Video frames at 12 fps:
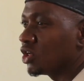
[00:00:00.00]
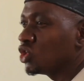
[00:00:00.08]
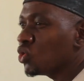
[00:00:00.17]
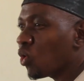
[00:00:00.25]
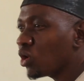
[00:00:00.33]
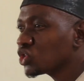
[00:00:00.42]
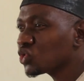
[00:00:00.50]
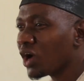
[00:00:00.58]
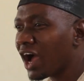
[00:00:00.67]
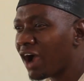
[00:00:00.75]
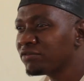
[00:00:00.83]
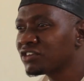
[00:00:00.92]
You also
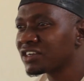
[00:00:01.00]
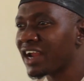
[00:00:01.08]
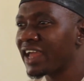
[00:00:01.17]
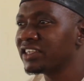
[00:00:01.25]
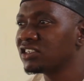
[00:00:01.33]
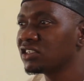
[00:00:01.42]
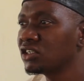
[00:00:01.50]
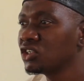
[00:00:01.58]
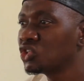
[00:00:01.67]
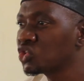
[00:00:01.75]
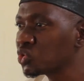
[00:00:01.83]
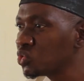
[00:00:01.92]
have the right
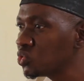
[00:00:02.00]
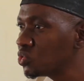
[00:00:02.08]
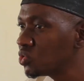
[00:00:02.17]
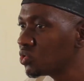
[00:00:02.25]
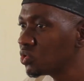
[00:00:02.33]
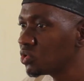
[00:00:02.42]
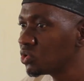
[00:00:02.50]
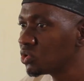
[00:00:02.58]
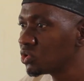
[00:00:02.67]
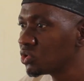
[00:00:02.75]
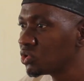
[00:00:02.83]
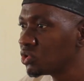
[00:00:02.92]
to
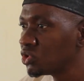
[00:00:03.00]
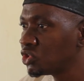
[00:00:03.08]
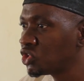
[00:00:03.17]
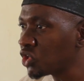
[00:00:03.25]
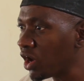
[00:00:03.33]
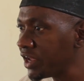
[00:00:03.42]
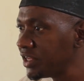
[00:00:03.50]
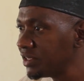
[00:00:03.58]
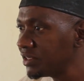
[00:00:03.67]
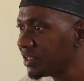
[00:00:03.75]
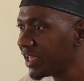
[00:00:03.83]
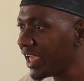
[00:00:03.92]

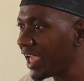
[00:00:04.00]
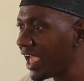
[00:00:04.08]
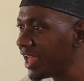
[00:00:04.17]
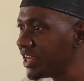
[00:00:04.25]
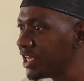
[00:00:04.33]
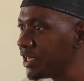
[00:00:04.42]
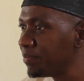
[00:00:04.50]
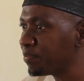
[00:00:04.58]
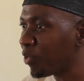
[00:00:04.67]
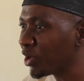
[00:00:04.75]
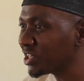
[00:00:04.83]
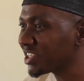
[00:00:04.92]
join
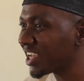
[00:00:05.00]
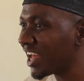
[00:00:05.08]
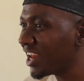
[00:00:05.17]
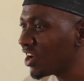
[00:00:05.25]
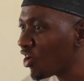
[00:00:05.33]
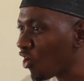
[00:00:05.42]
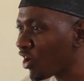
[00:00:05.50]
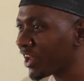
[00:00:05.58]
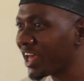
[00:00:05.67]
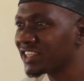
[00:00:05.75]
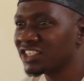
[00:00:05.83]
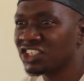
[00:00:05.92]
any political
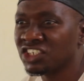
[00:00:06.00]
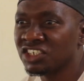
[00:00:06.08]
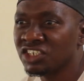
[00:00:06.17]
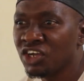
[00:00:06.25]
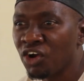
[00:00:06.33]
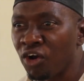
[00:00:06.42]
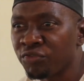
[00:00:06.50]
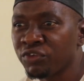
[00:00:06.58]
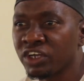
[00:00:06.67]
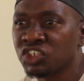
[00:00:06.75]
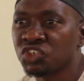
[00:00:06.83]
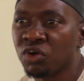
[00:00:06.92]
organization of
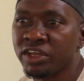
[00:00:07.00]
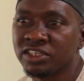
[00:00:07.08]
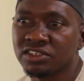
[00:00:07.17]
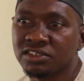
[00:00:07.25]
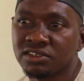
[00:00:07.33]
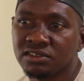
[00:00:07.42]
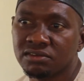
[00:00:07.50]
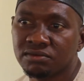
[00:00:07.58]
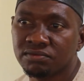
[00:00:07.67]
your choice.